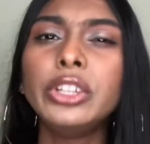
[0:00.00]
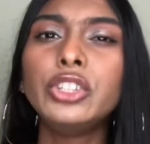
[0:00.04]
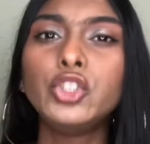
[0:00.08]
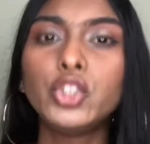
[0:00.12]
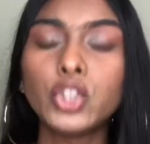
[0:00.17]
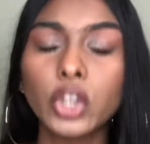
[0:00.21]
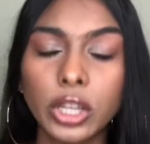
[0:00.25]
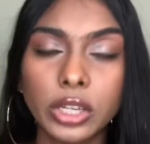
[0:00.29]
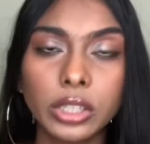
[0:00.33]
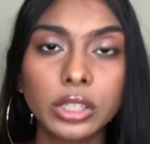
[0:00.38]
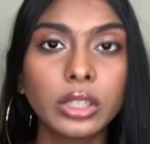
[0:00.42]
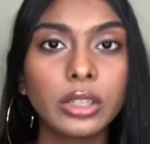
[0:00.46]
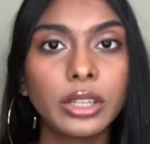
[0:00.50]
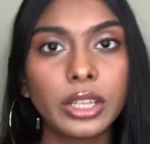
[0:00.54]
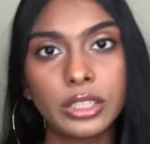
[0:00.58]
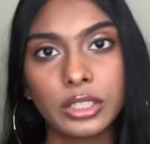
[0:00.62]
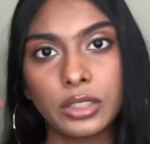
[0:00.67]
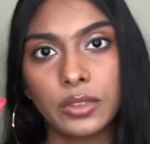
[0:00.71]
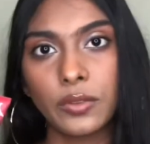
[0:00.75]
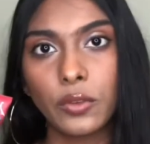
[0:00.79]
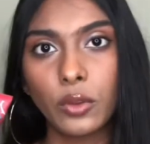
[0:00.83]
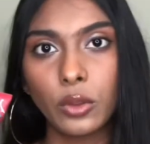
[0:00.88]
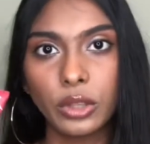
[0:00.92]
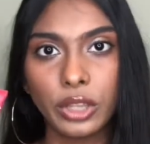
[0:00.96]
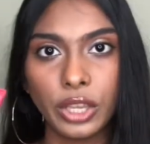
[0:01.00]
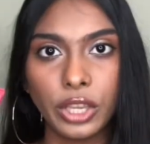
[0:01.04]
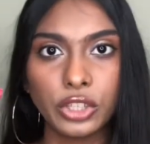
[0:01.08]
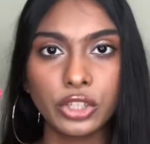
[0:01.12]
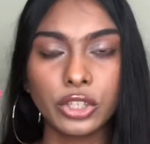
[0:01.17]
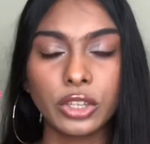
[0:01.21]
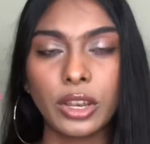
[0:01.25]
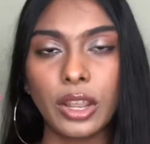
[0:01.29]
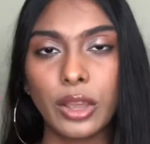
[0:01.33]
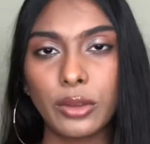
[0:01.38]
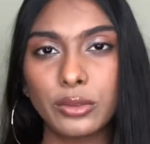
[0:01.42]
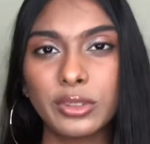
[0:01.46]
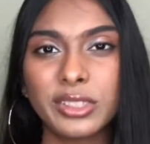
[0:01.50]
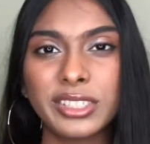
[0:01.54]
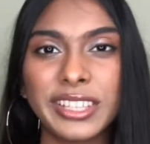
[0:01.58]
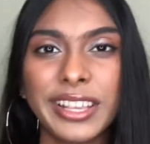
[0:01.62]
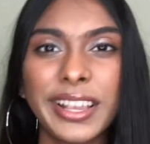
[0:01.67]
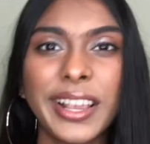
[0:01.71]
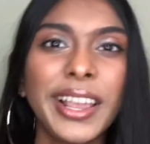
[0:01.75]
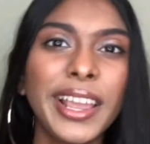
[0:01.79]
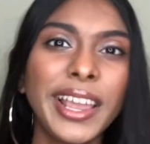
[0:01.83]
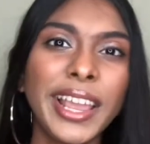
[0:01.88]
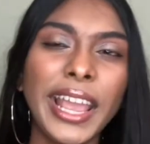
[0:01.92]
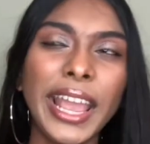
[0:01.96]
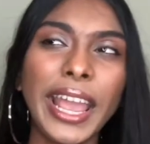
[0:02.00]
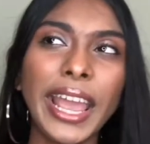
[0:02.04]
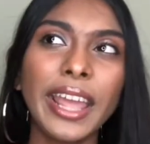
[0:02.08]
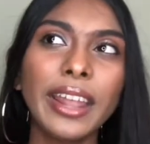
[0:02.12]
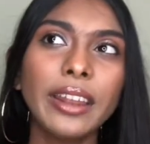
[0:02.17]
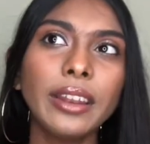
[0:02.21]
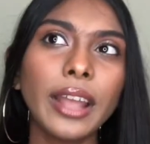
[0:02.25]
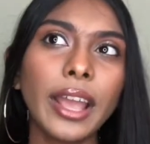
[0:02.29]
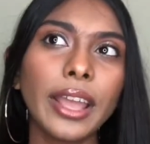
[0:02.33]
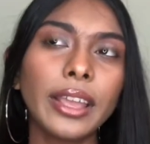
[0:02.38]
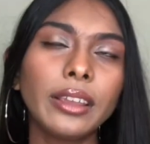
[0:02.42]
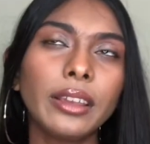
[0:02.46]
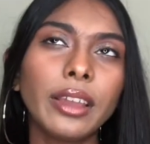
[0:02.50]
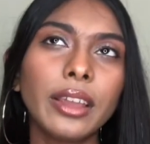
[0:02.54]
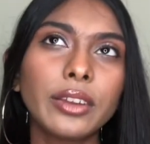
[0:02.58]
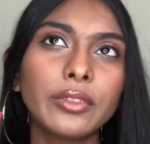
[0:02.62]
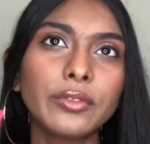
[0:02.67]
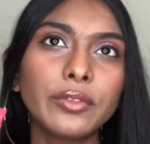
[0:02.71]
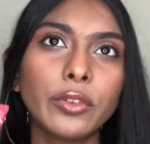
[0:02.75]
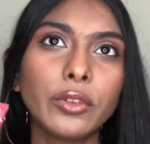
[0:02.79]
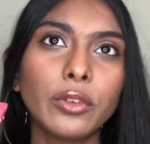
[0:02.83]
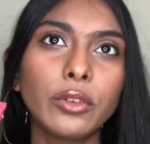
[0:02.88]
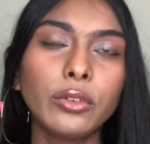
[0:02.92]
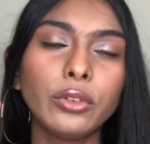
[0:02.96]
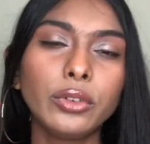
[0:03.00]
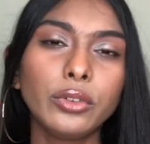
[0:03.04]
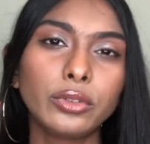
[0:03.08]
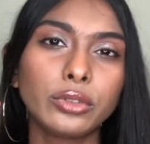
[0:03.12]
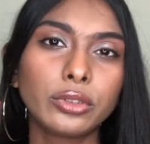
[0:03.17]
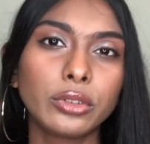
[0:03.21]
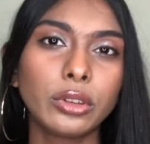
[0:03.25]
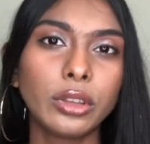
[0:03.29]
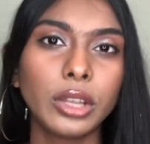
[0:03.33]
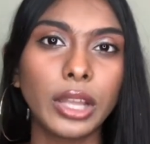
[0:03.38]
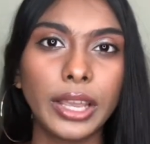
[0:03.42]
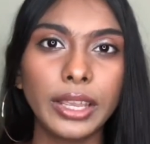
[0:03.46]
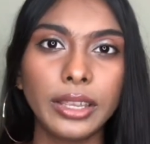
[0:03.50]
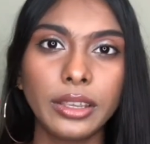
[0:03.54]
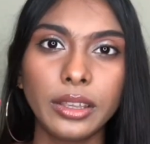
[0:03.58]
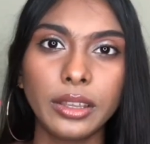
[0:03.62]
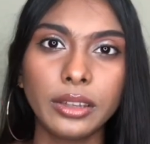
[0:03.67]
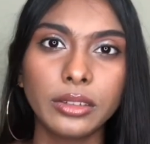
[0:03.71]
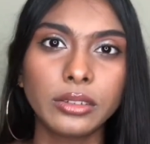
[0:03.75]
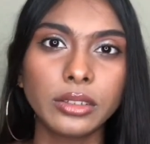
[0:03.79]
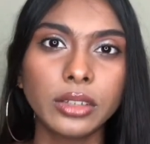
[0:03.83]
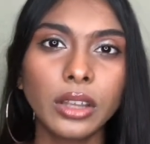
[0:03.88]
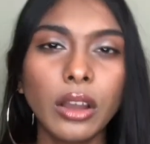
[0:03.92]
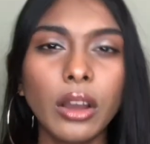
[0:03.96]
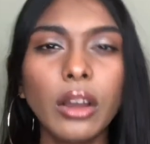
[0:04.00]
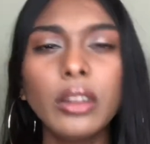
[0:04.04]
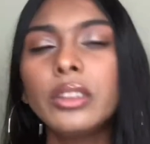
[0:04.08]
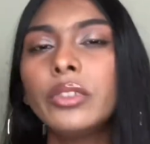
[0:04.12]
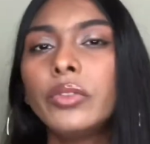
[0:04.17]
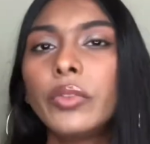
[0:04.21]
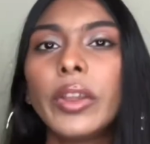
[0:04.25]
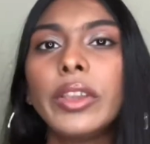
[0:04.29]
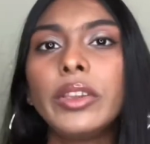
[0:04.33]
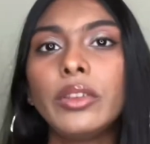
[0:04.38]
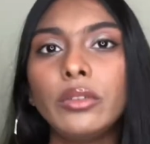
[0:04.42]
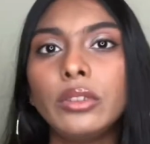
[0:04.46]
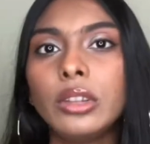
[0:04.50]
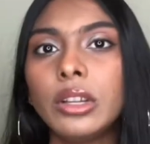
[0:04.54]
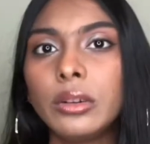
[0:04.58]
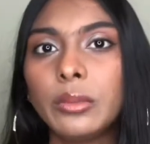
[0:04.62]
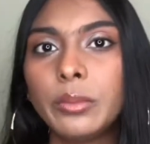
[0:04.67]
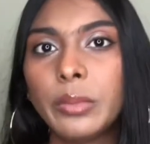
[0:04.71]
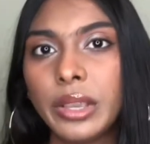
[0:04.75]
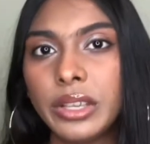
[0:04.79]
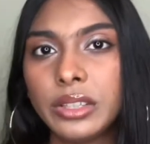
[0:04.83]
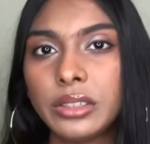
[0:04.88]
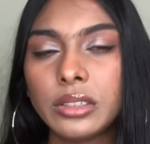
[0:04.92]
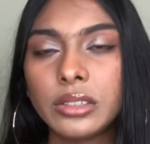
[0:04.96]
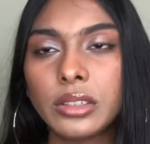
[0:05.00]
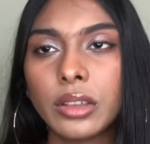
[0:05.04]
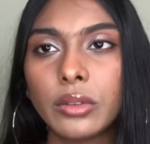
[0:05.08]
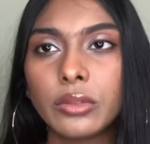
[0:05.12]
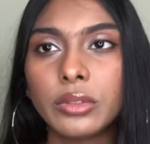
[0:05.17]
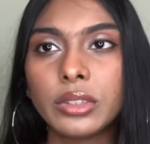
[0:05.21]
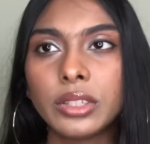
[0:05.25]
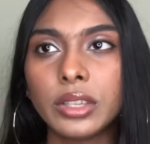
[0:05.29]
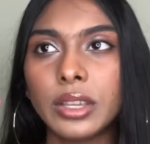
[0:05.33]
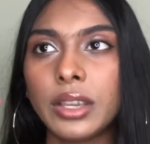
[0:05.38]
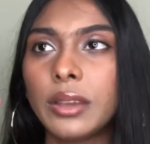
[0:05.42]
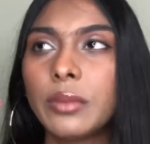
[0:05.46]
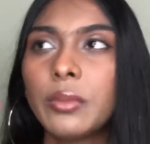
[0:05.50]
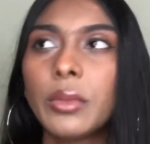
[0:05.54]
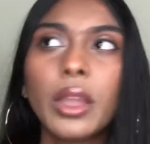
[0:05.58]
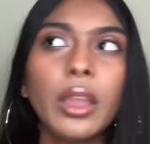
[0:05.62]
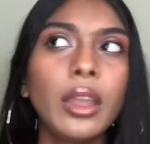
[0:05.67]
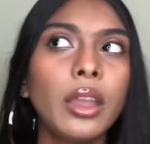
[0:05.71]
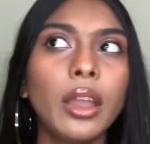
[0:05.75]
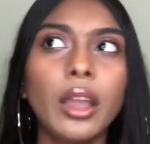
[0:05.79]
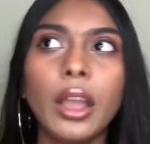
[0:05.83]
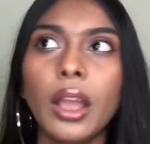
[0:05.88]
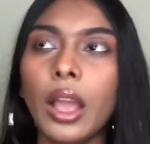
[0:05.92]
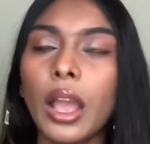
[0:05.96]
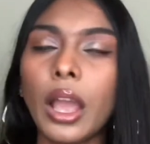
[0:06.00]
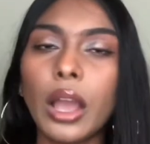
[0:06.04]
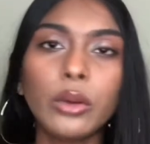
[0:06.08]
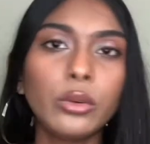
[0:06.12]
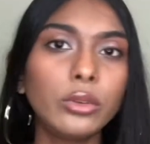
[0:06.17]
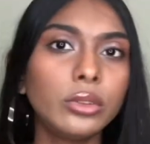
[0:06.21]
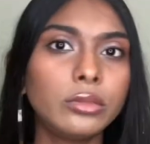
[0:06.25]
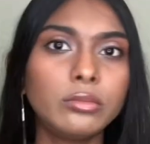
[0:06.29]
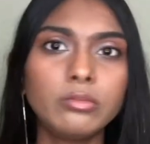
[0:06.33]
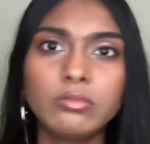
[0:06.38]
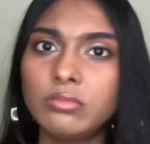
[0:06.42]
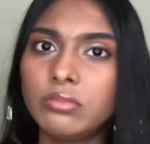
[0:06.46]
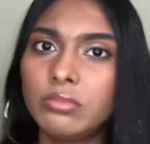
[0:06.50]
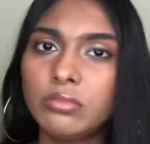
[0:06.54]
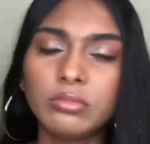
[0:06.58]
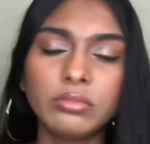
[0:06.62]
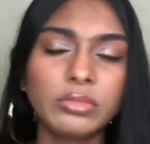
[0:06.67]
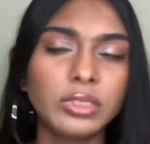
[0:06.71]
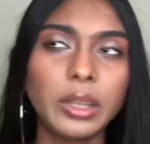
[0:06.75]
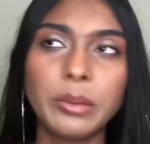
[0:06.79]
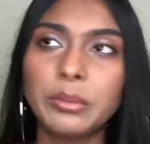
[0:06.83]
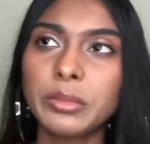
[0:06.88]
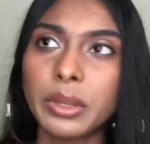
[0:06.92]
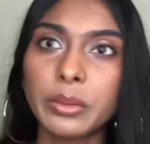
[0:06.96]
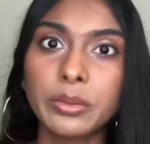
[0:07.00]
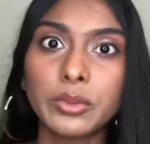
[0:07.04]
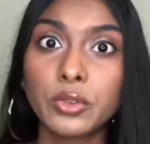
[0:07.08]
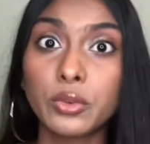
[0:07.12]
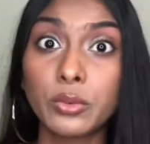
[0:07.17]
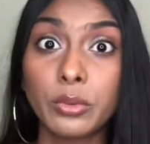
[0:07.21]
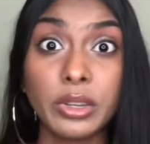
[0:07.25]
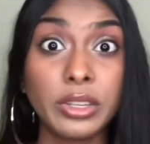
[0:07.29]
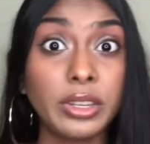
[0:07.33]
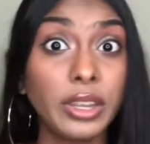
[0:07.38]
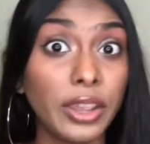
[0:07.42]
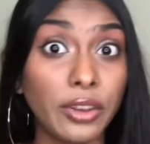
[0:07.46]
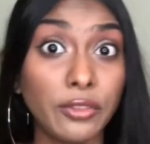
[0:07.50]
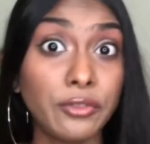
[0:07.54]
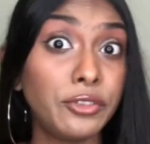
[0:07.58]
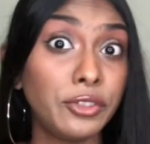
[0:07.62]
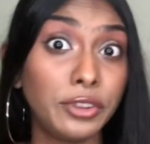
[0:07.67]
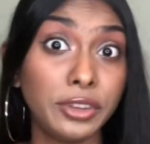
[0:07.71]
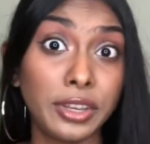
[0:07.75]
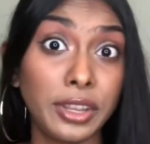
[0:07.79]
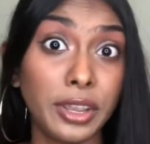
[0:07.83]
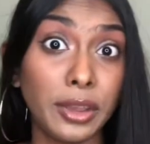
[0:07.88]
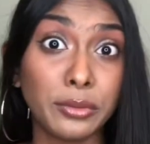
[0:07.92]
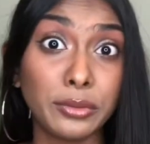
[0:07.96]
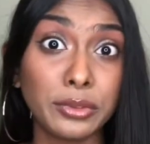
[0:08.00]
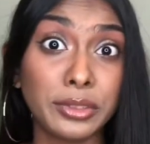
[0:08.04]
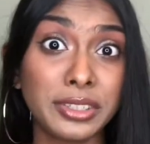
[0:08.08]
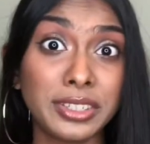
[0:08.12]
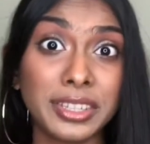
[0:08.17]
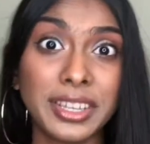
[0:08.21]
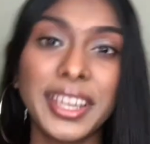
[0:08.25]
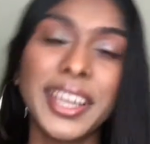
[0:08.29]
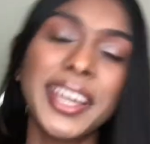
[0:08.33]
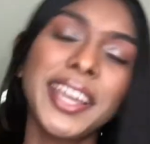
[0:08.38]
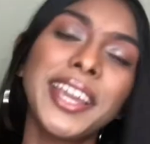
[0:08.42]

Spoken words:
gentle exfoliation, I would say. And I kind of, you know, used to like it on a regular basis, I would say. I would sometimes do it every day, I would say.